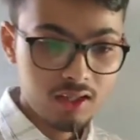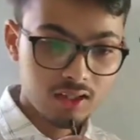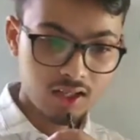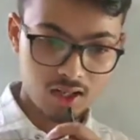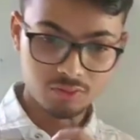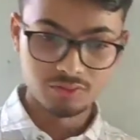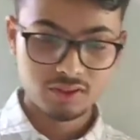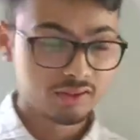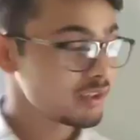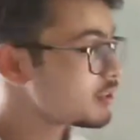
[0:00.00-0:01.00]

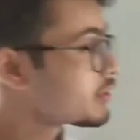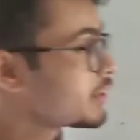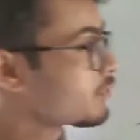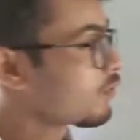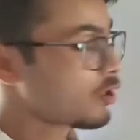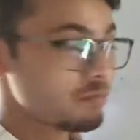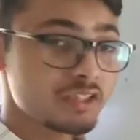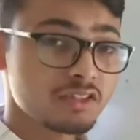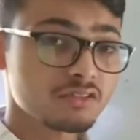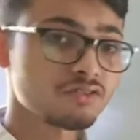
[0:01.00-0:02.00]
Now this
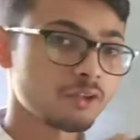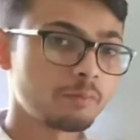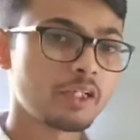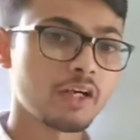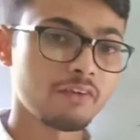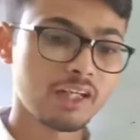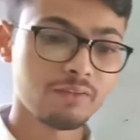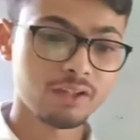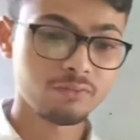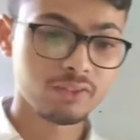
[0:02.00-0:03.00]
information should be
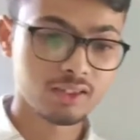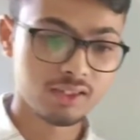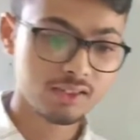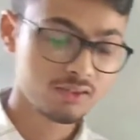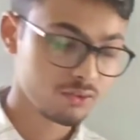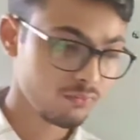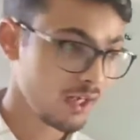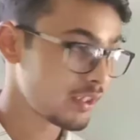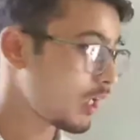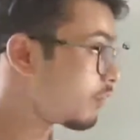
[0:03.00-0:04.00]
available with us to
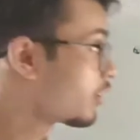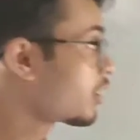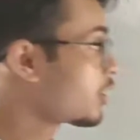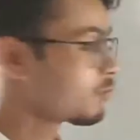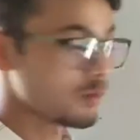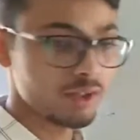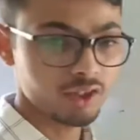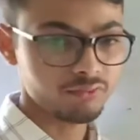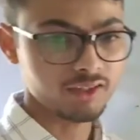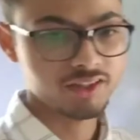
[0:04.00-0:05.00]
find our
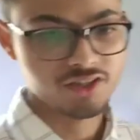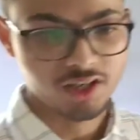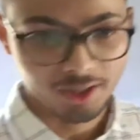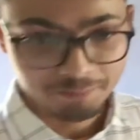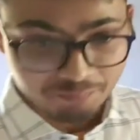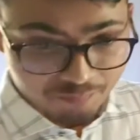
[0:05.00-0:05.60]
moment of inertia.